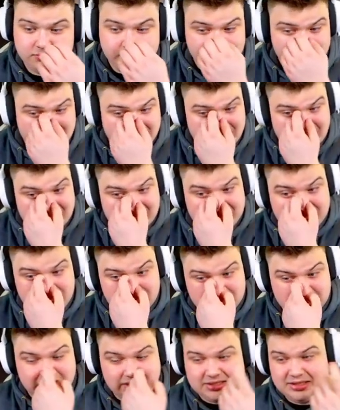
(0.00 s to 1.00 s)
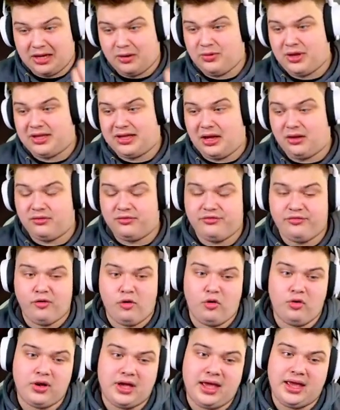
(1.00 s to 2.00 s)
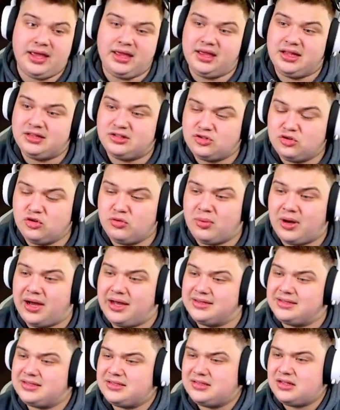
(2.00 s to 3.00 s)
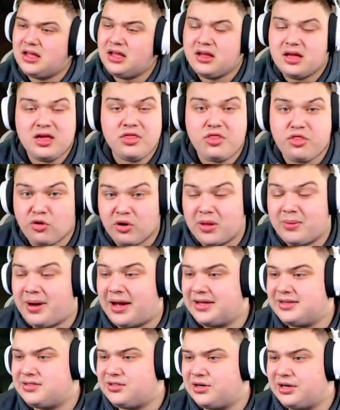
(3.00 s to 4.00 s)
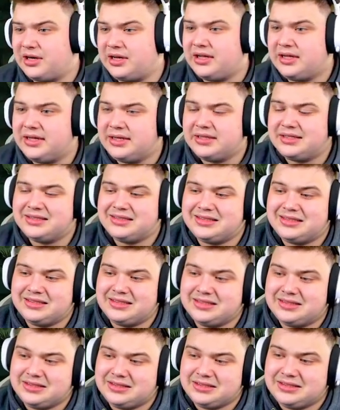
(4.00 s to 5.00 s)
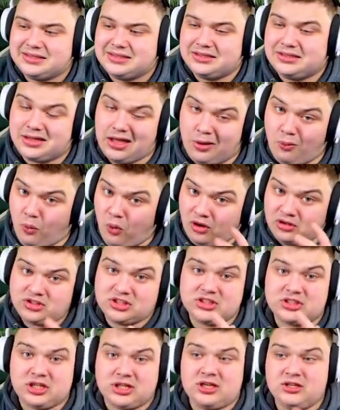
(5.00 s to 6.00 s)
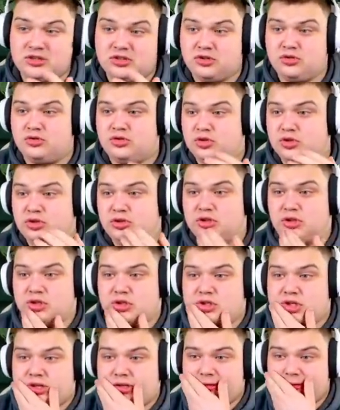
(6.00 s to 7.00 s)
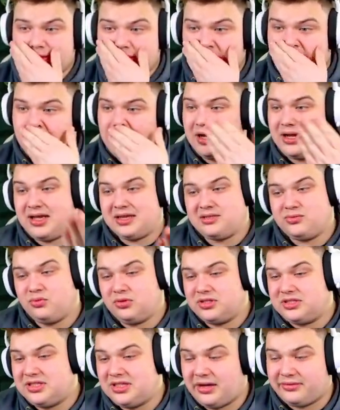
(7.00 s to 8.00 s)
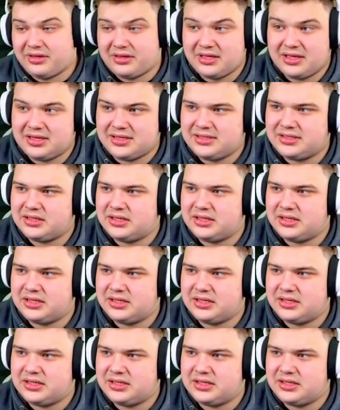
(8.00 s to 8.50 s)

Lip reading: And just like that, we are down 4k in two buys. In three buys, sorry. Okay, Wanted didn't do too good. I guess we'll see after this.